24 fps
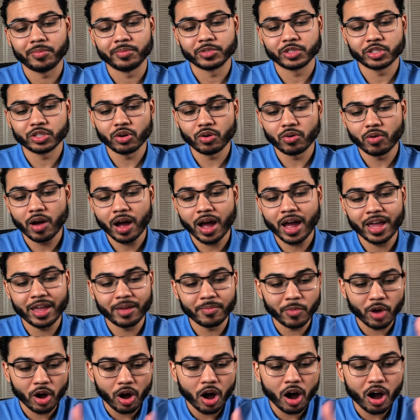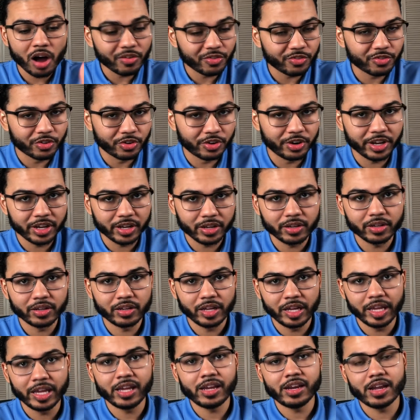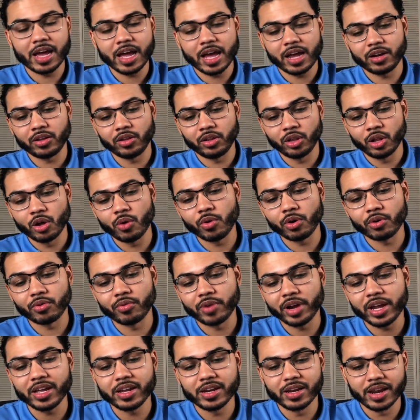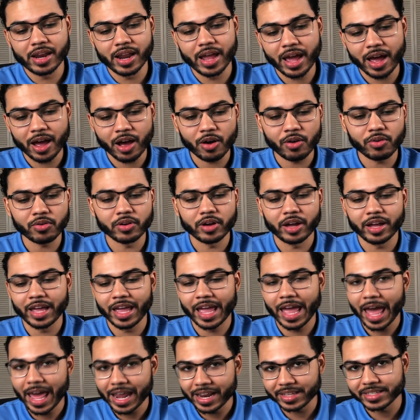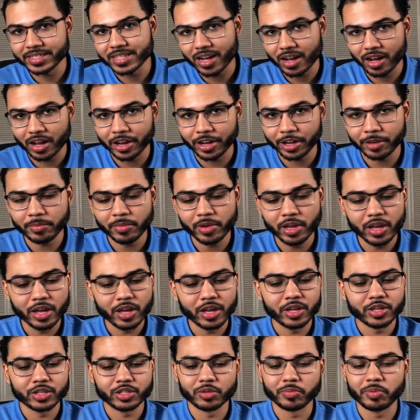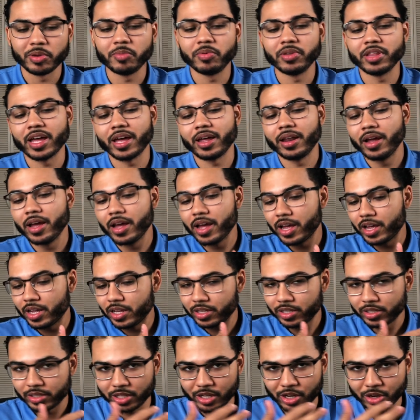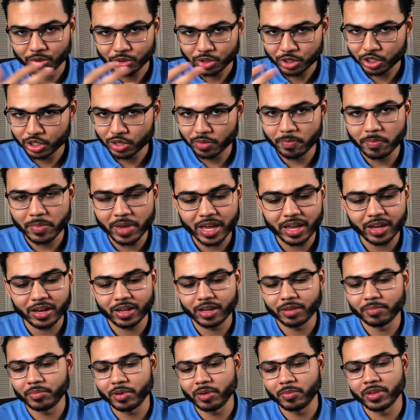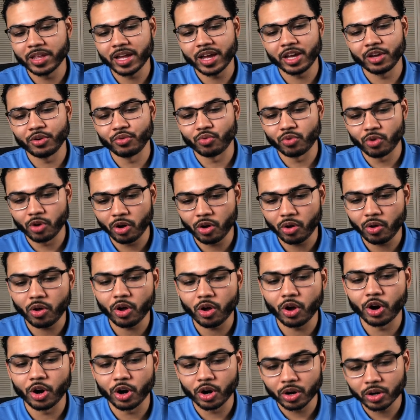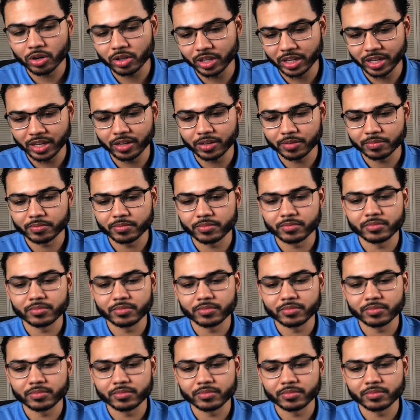So I am offering it at a lower rate now ahead of time. So people that, you know, submit, people that enroll early,